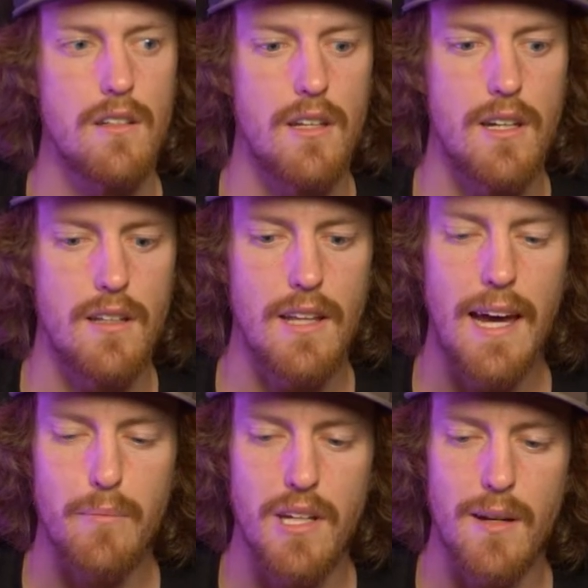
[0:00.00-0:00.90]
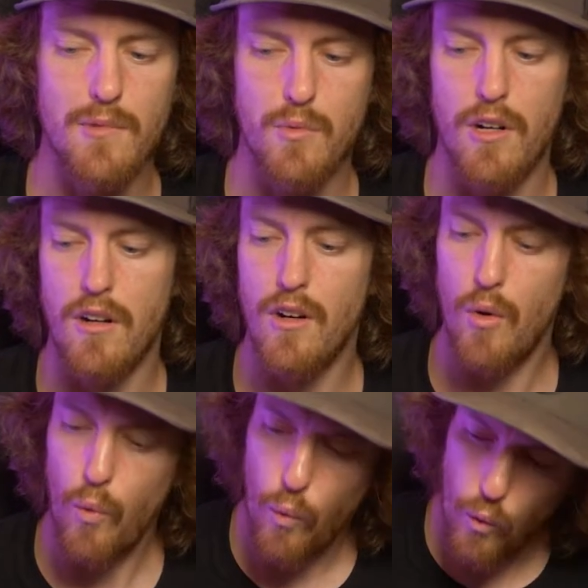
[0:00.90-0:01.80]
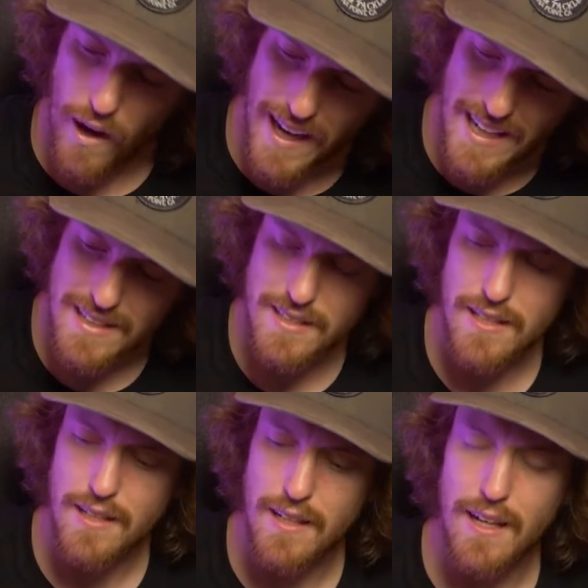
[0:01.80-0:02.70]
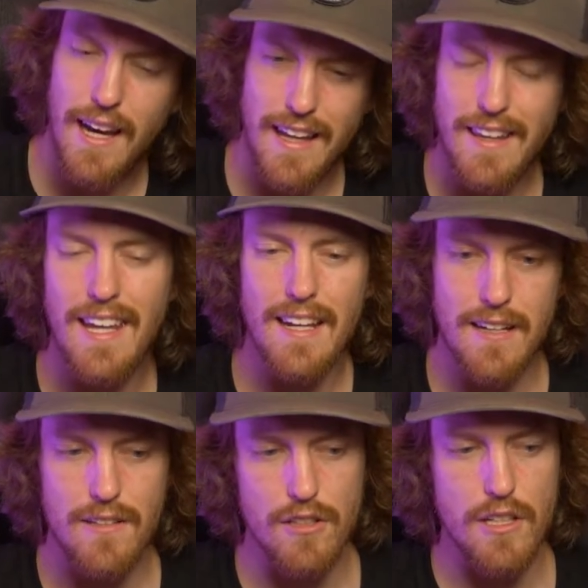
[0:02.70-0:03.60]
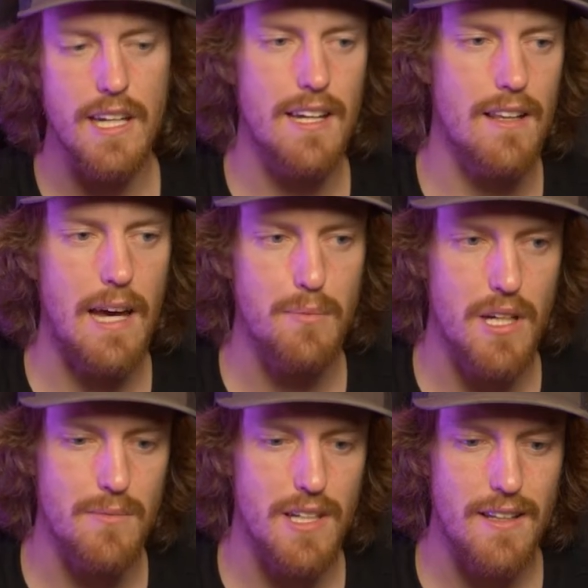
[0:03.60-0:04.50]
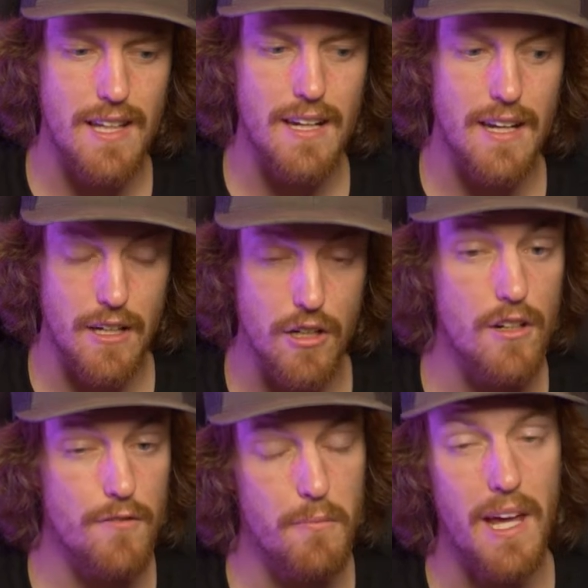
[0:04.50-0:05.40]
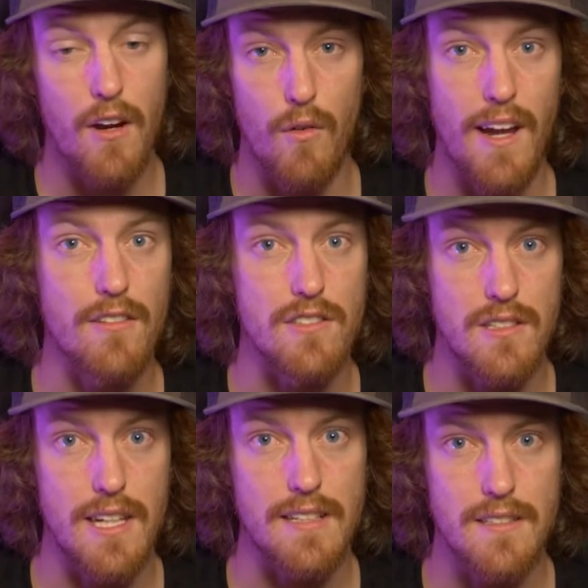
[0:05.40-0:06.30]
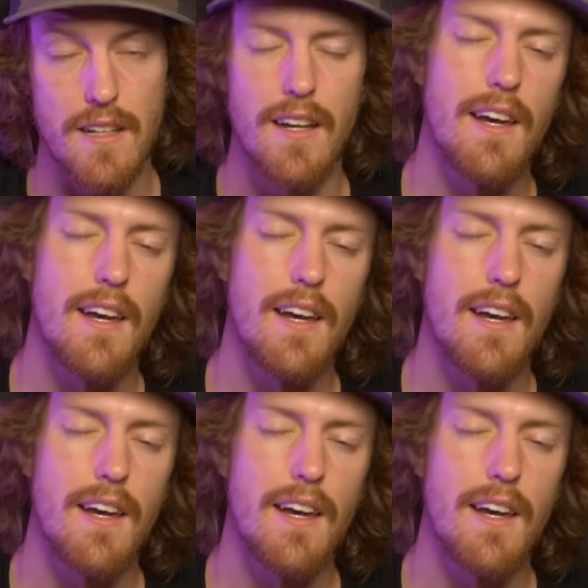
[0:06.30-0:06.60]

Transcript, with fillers: The lap times weren't quite I think looking at lap times, I think I could have been around 6th.